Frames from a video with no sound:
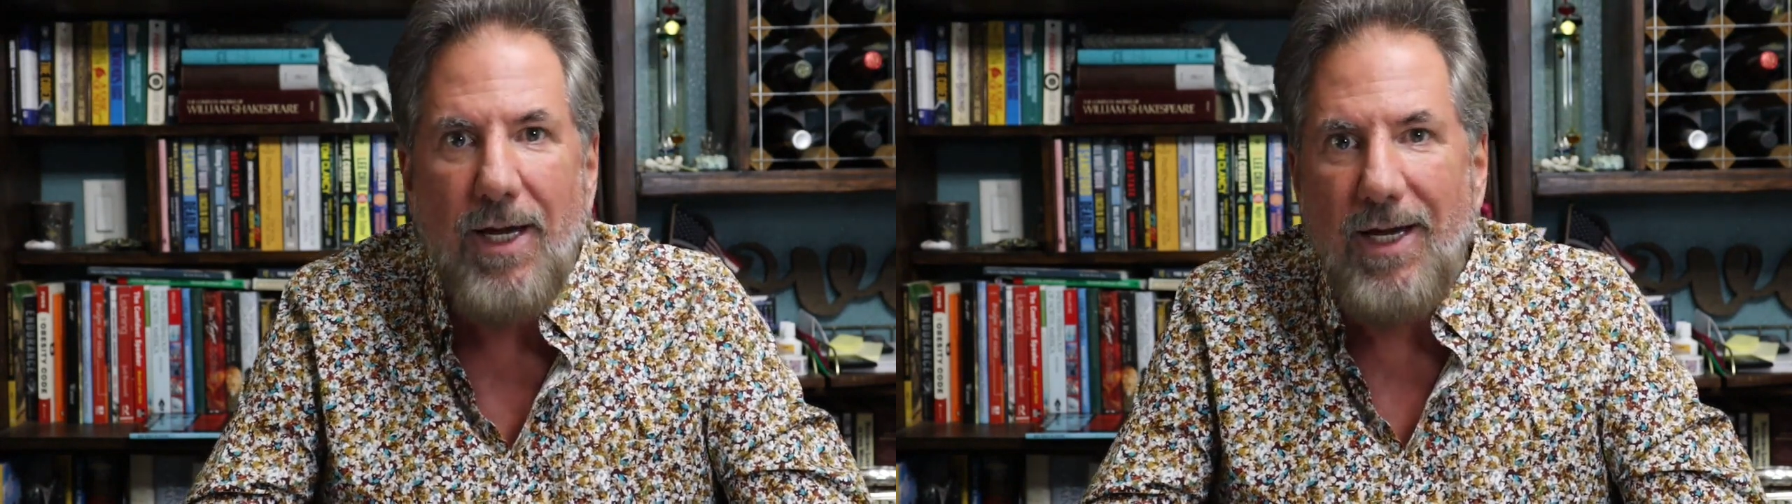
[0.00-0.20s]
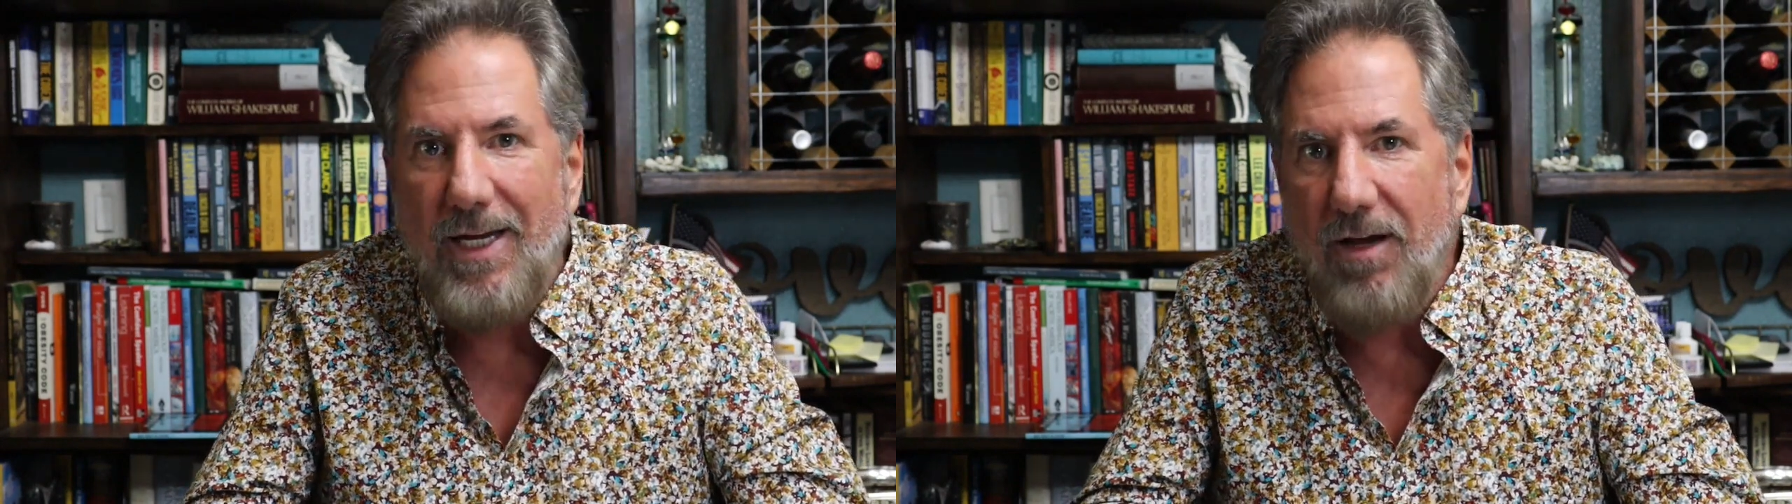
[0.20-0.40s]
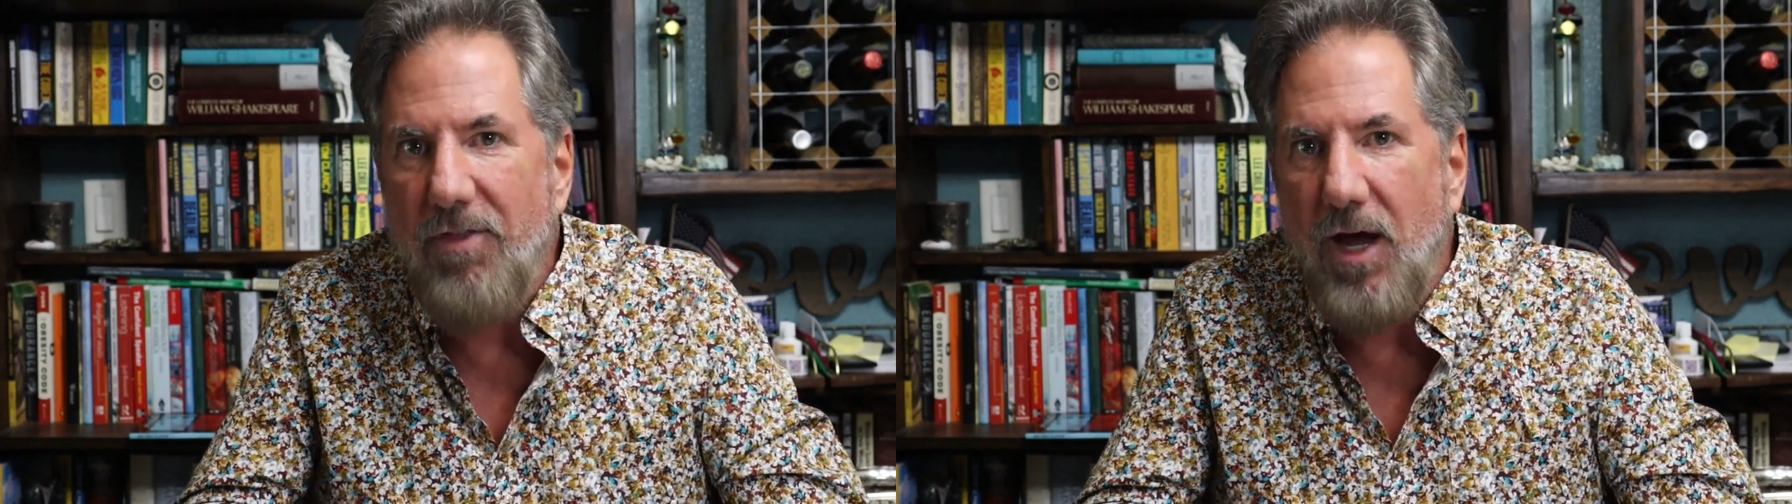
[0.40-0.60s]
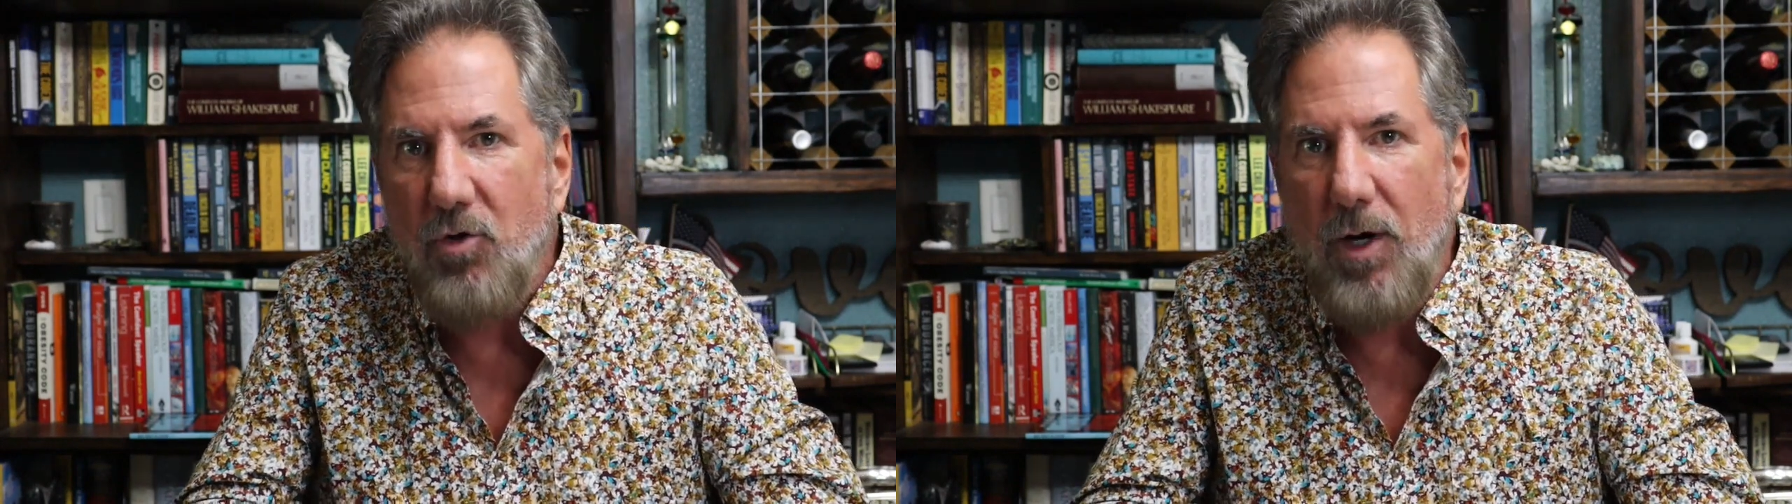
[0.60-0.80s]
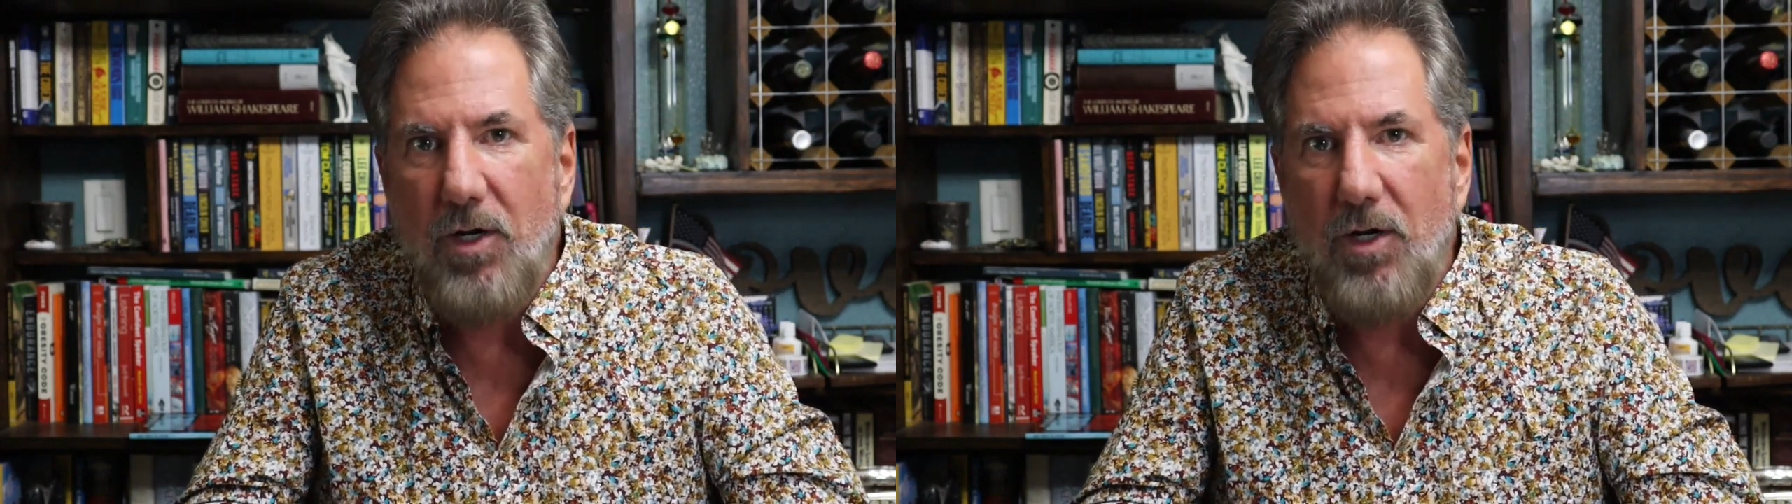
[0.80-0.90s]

give that trade